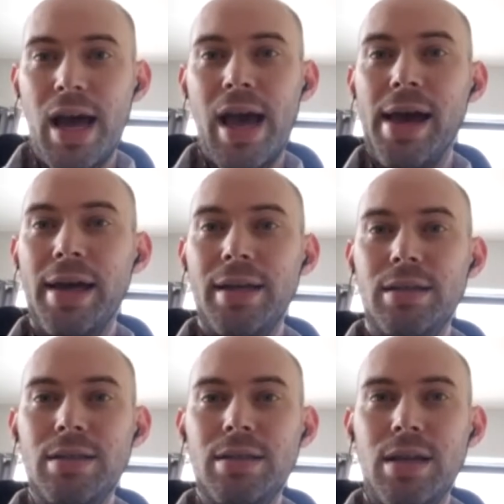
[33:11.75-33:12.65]

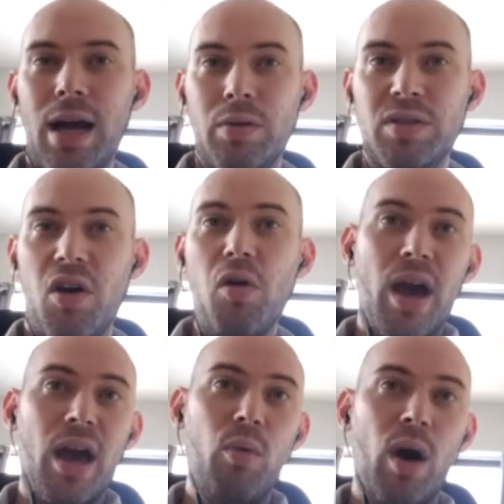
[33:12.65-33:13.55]
And I was like,
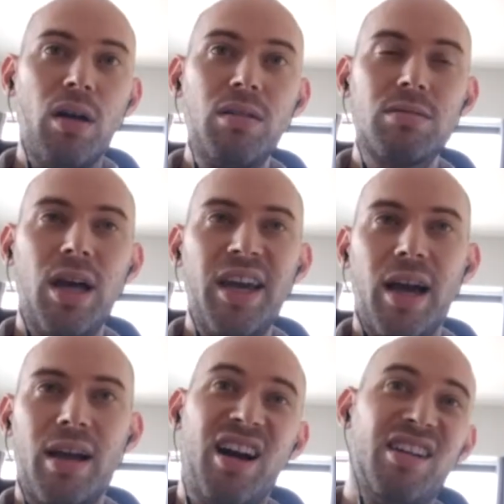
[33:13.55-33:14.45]
okay, well, like I
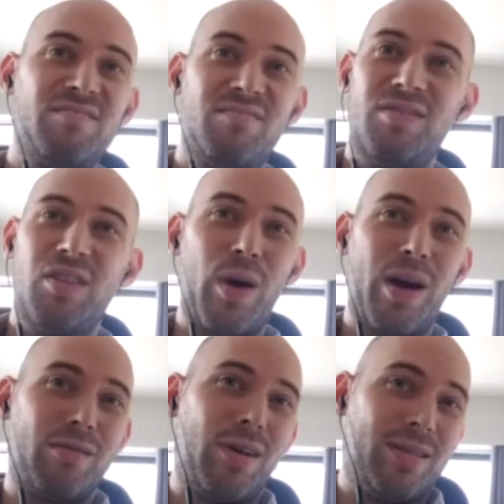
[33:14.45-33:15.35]
kind of know how
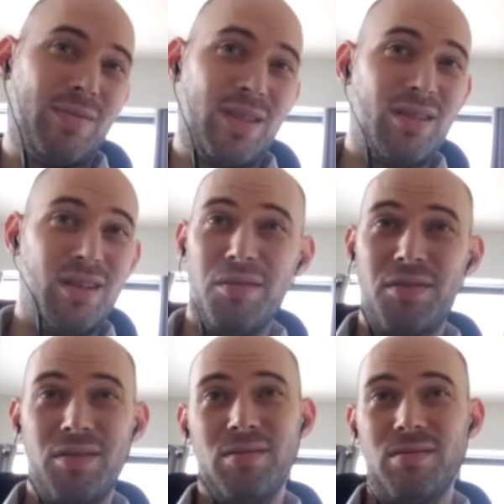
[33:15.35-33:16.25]
to write some stuff
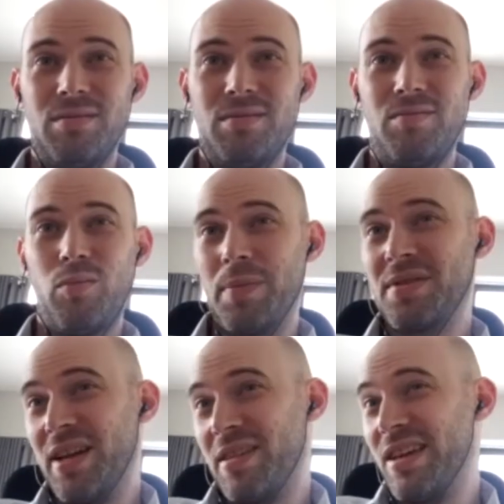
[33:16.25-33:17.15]
and
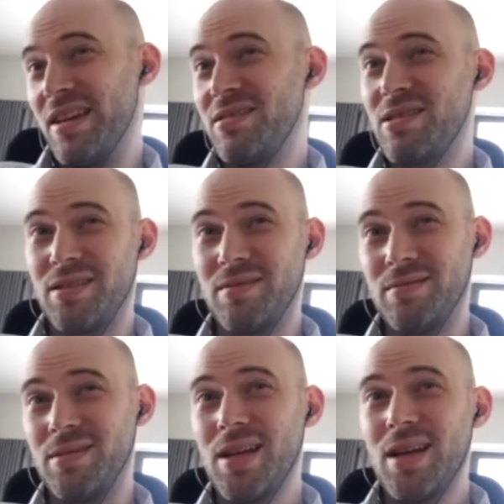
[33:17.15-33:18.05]
website things, and